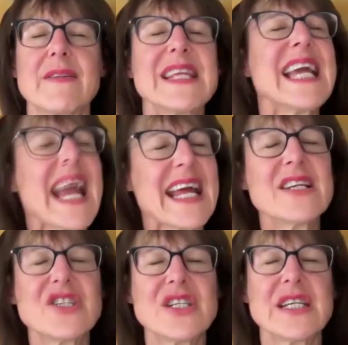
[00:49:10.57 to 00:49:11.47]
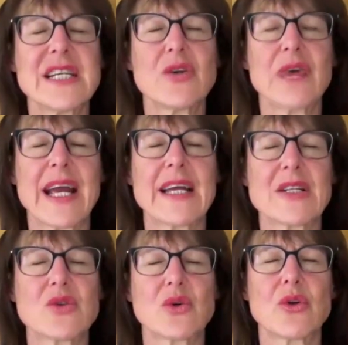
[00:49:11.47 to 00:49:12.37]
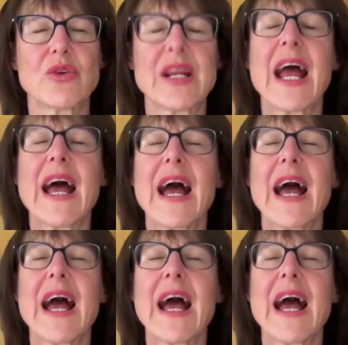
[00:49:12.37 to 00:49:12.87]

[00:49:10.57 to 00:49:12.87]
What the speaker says: the energy in your hands or your feet.